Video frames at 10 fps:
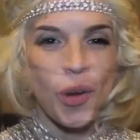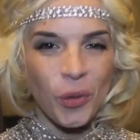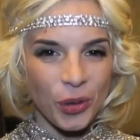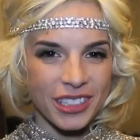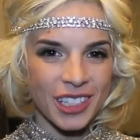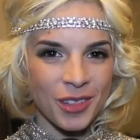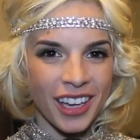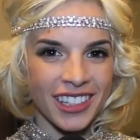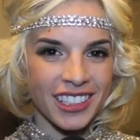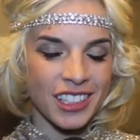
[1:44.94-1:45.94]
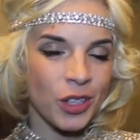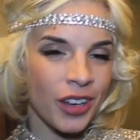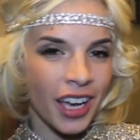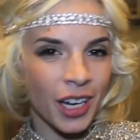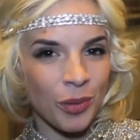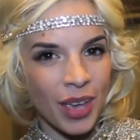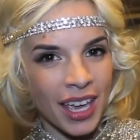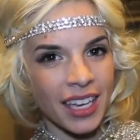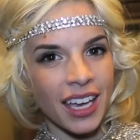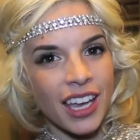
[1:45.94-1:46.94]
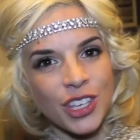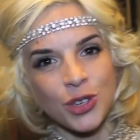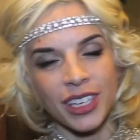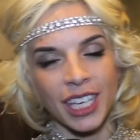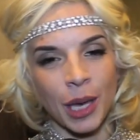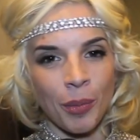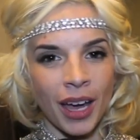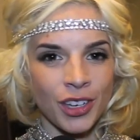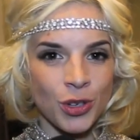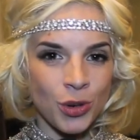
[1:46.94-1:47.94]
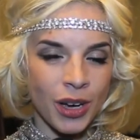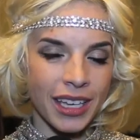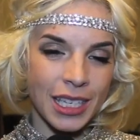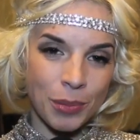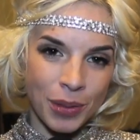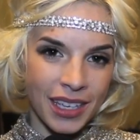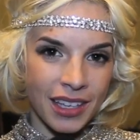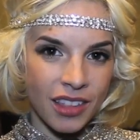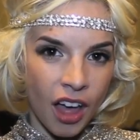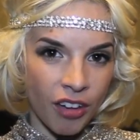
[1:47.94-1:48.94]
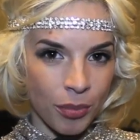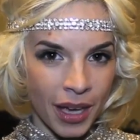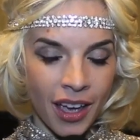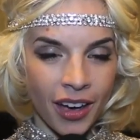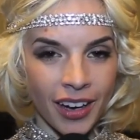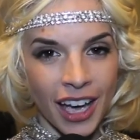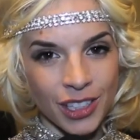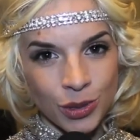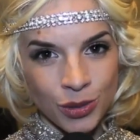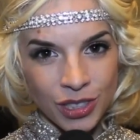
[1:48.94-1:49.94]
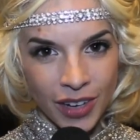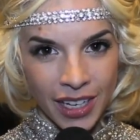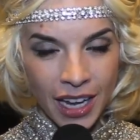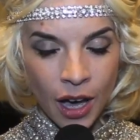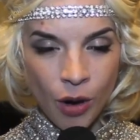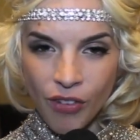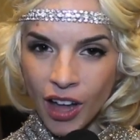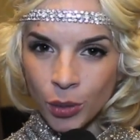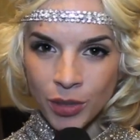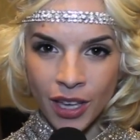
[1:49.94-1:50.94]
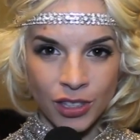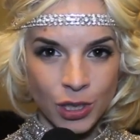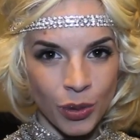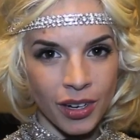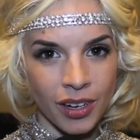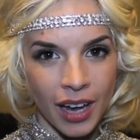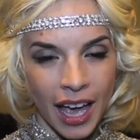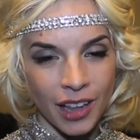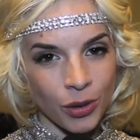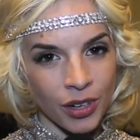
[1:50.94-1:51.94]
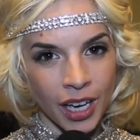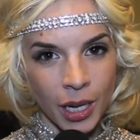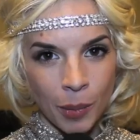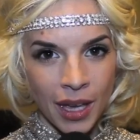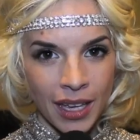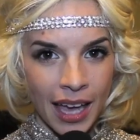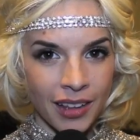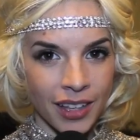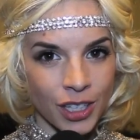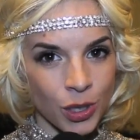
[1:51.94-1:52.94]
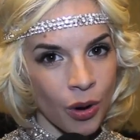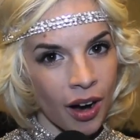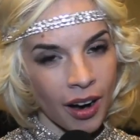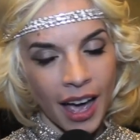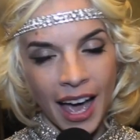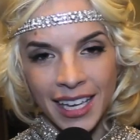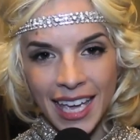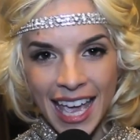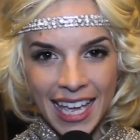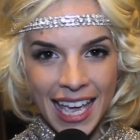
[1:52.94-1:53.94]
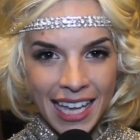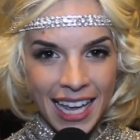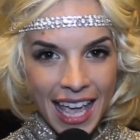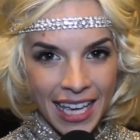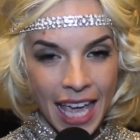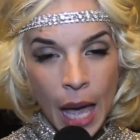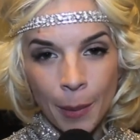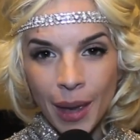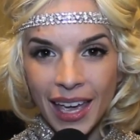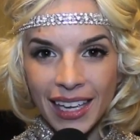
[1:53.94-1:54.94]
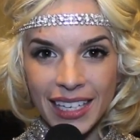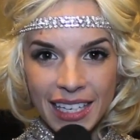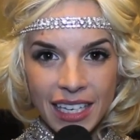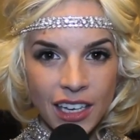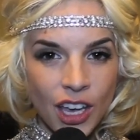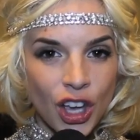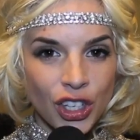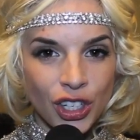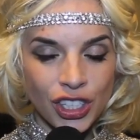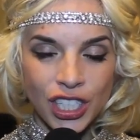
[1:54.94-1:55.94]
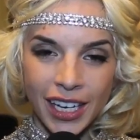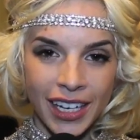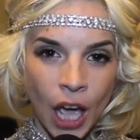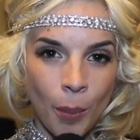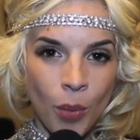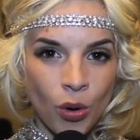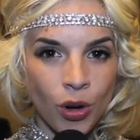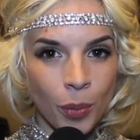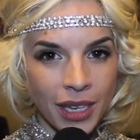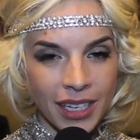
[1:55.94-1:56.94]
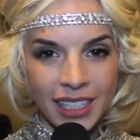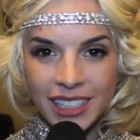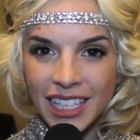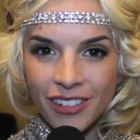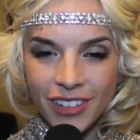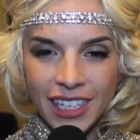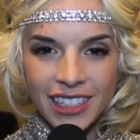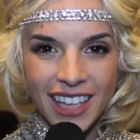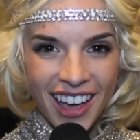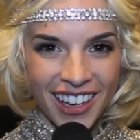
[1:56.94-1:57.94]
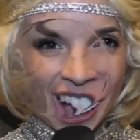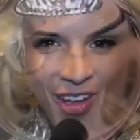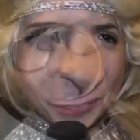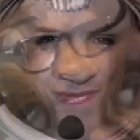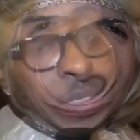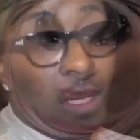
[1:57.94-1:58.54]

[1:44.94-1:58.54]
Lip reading: What's up, y'all? This is Loriana May. You could get my new EP, Love May, on iTunes right now. Follow me on Twitter at Loriana May, LaurianaMae. You're checking out MogulMediaTV.com.